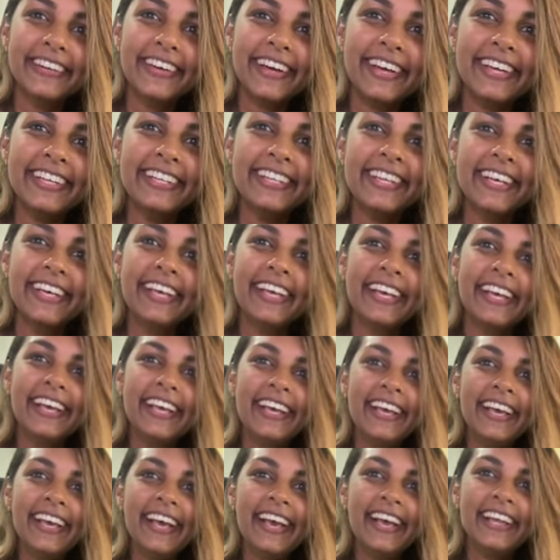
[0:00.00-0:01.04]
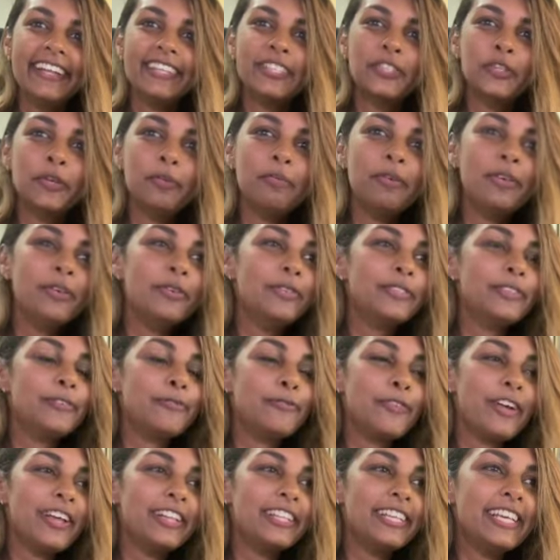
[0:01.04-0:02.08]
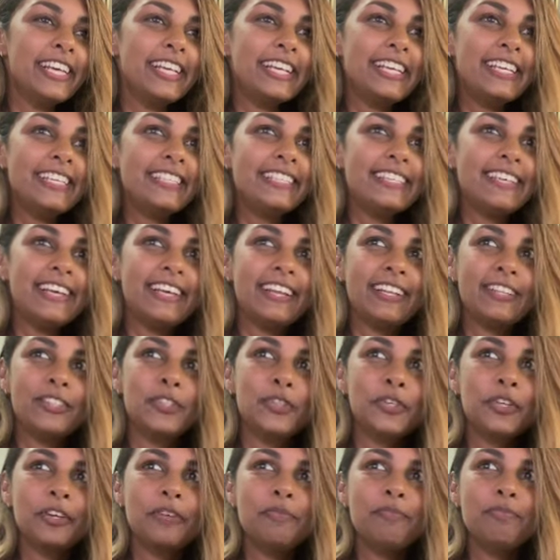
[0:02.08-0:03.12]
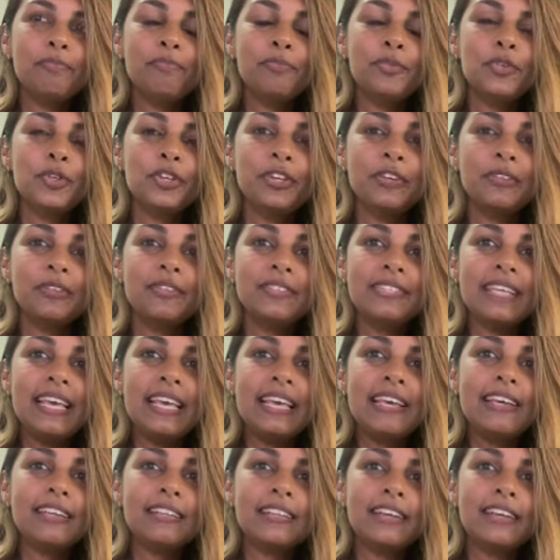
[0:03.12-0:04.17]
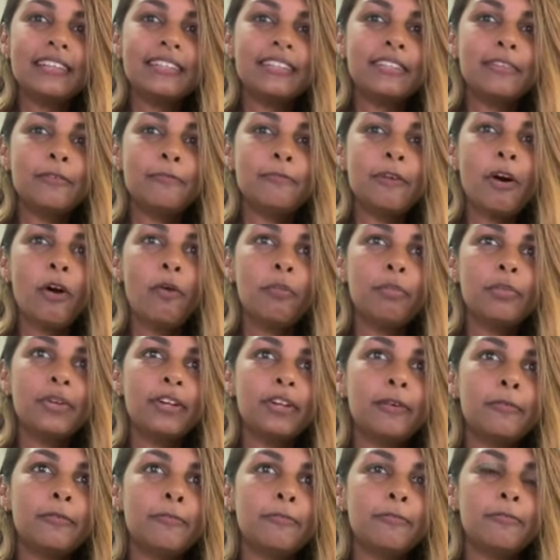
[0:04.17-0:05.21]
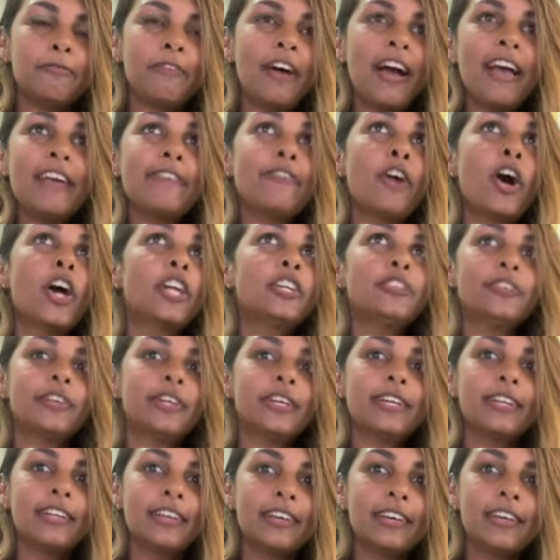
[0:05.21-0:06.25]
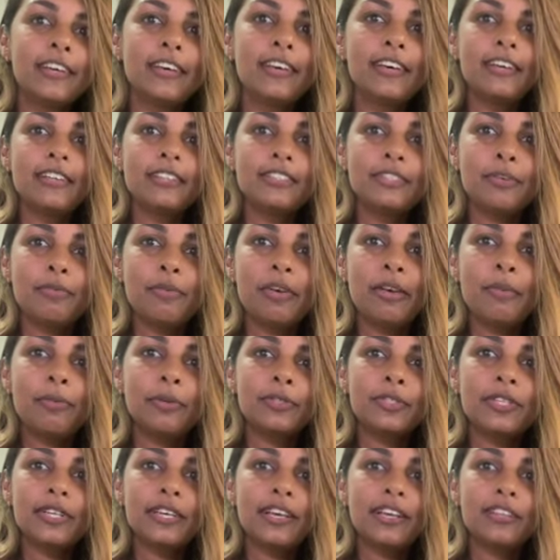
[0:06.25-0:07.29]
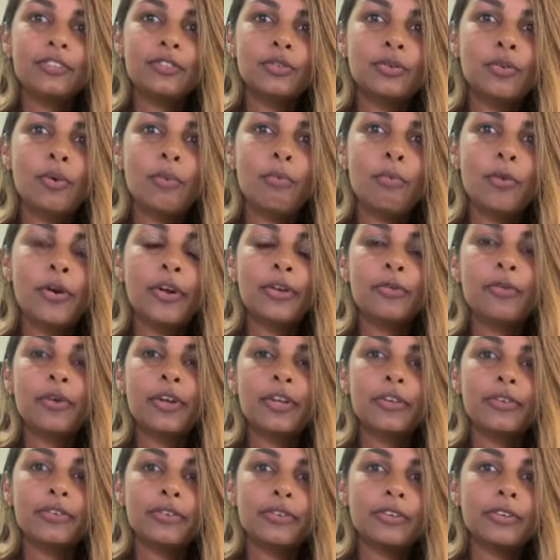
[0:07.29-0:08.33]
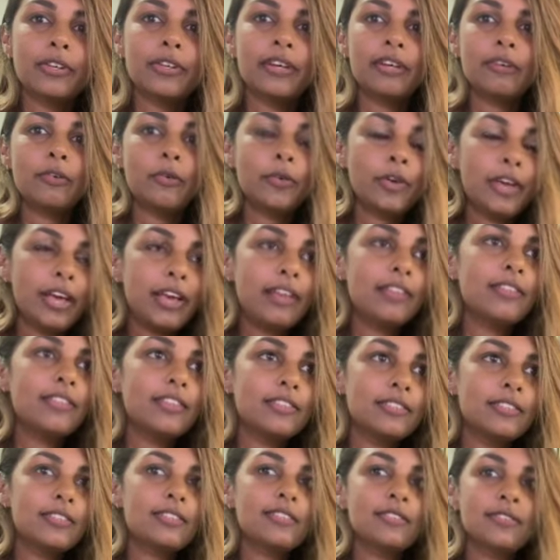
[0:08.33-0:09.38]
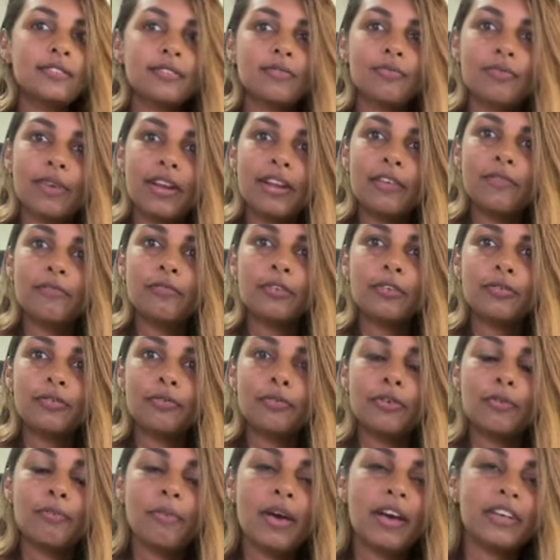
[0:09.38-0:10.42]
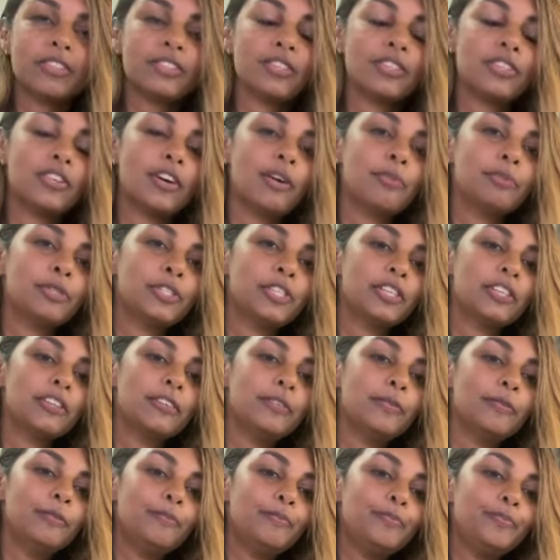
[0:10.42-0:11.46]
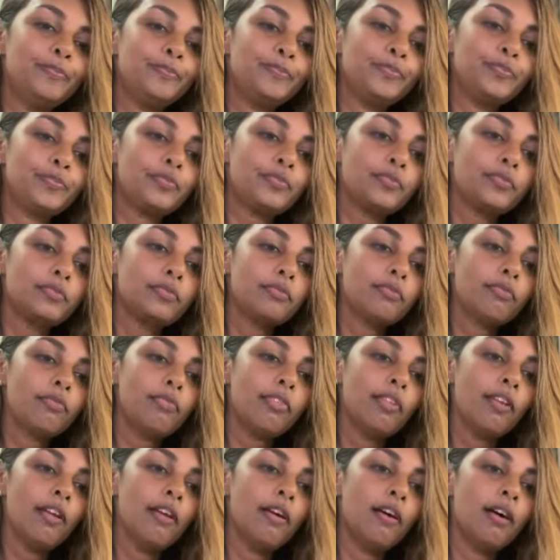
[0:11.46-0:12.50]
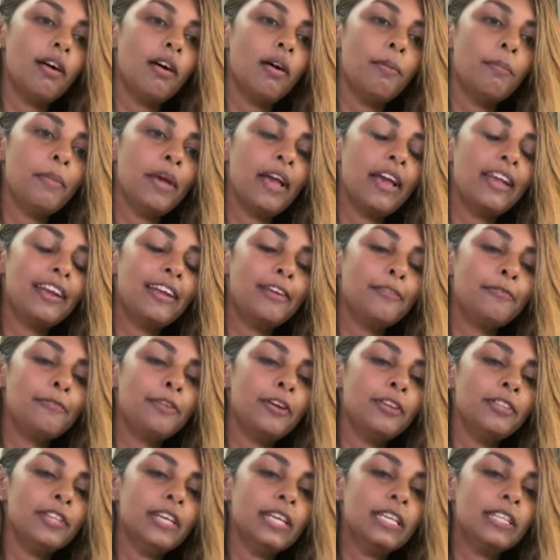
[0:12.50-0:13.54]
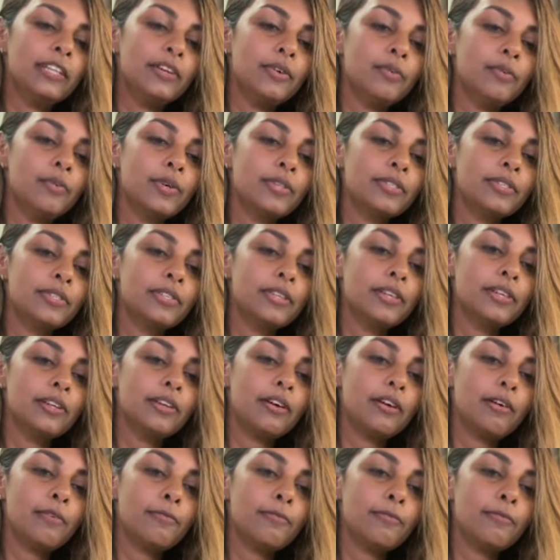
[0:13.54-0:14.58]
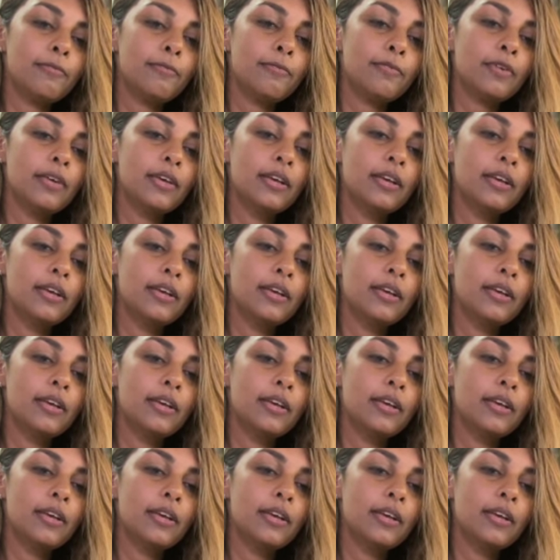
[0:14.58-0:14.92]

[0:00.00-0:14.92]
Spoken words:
right? And it should be user friendly and easy, and it shouldn't take like the development of 500 to be able to get to a point where you're like, okay, this is ready for mass adoption. And I felt like there wasn't enough